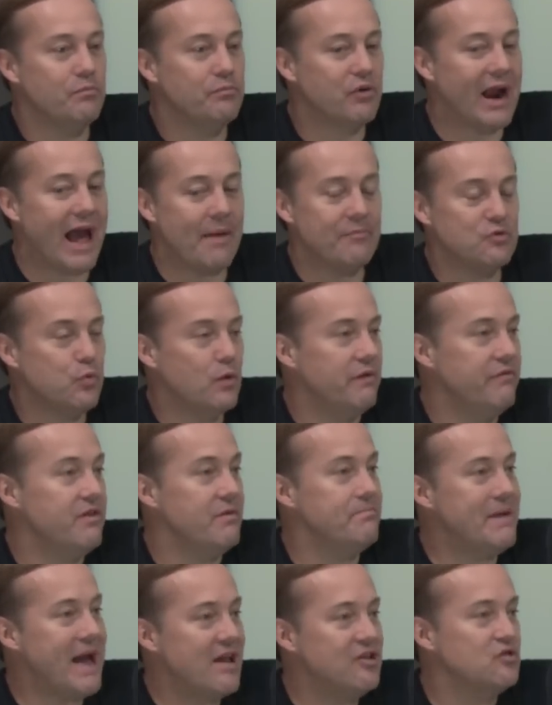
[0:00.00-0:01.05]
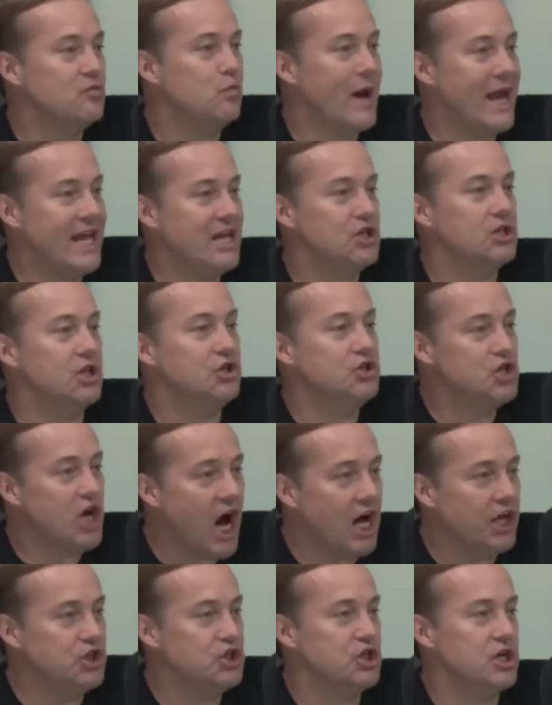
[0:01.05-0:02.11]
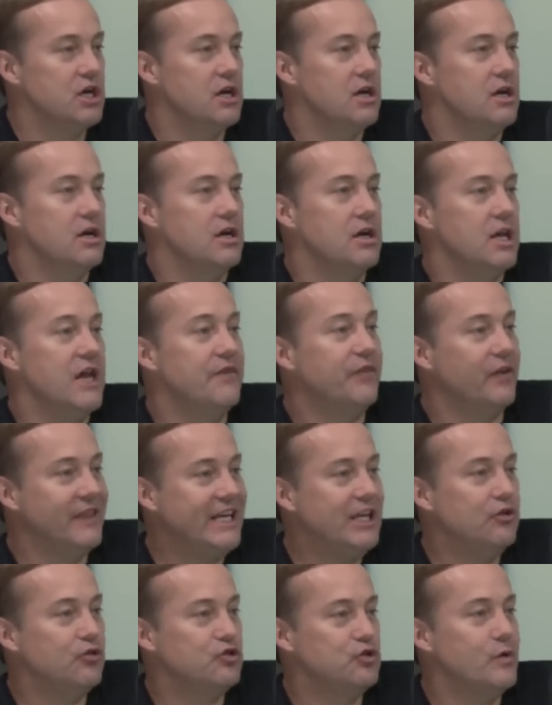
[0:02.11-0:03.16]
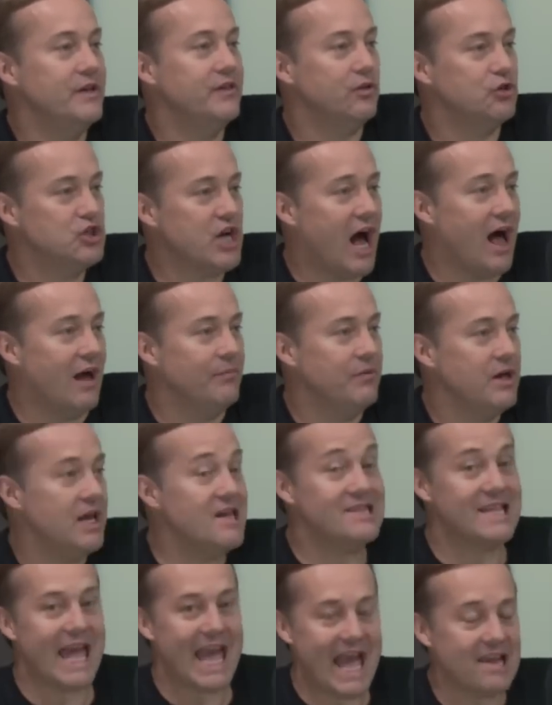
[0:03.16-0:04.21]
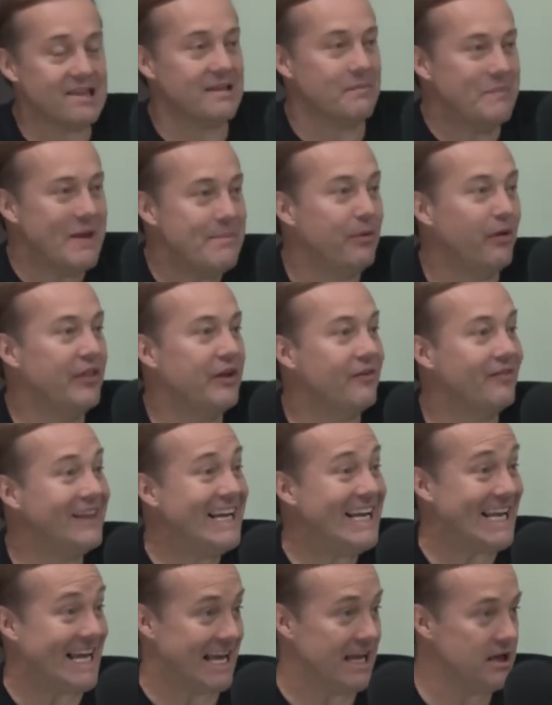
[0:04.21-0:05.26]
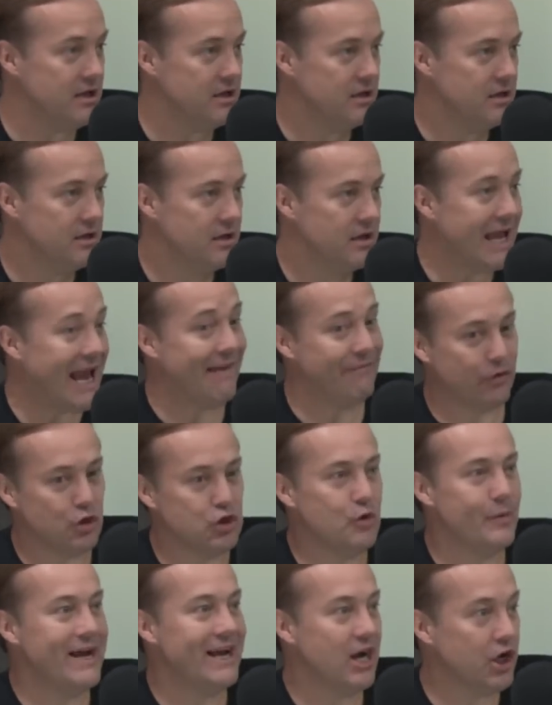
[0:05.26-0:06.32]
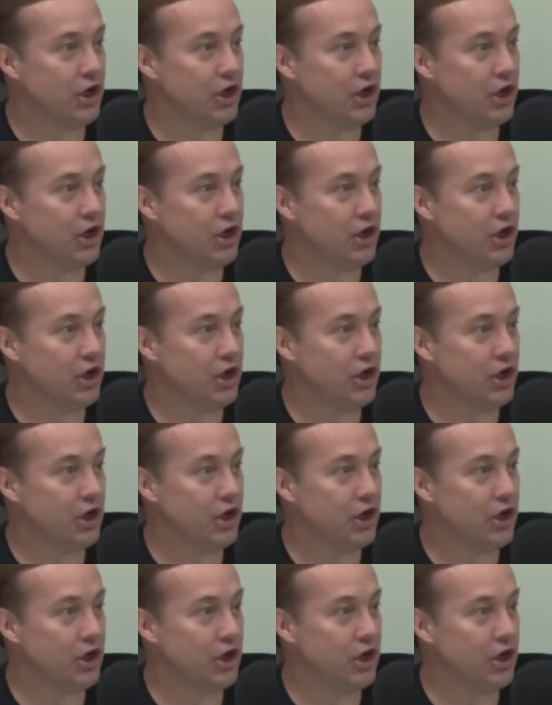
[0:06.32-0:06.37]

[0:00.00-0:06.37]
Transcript: Perhaps one of the best ways to judge if a leader is doing their job is to ask the people they're leading yes. if they're doing a